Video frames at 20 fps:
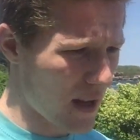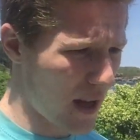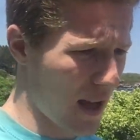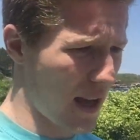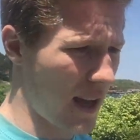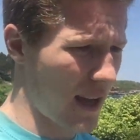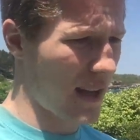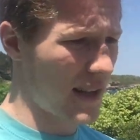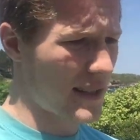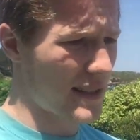
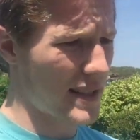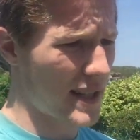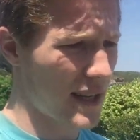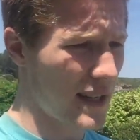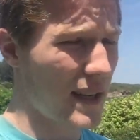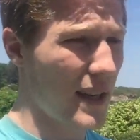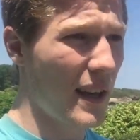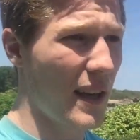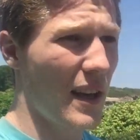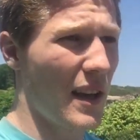And
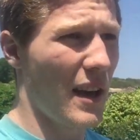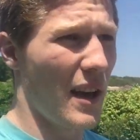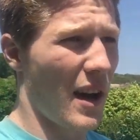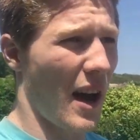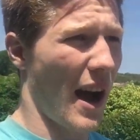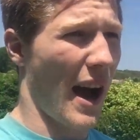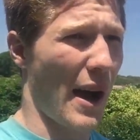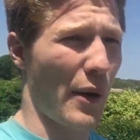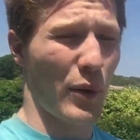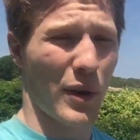
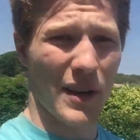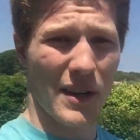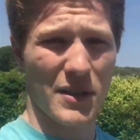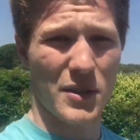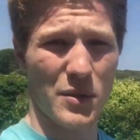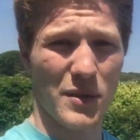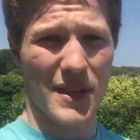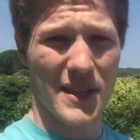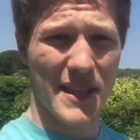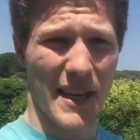I want to
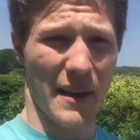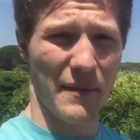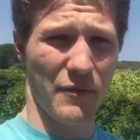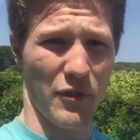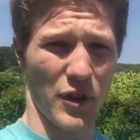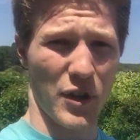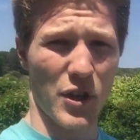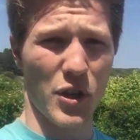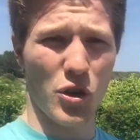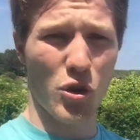do the same
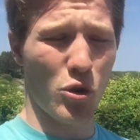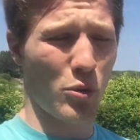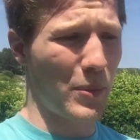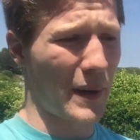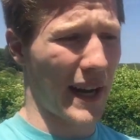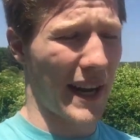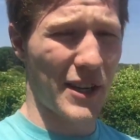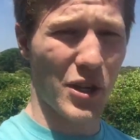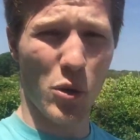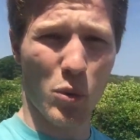for you,
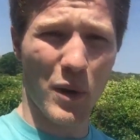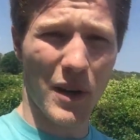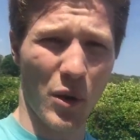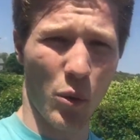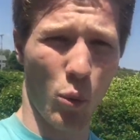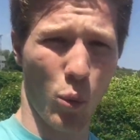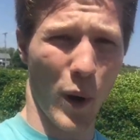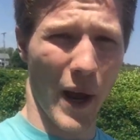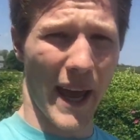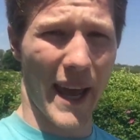but I don't want to
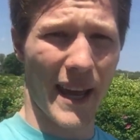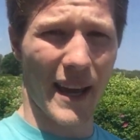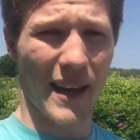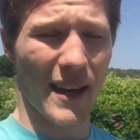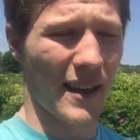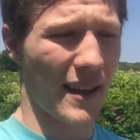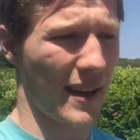wait.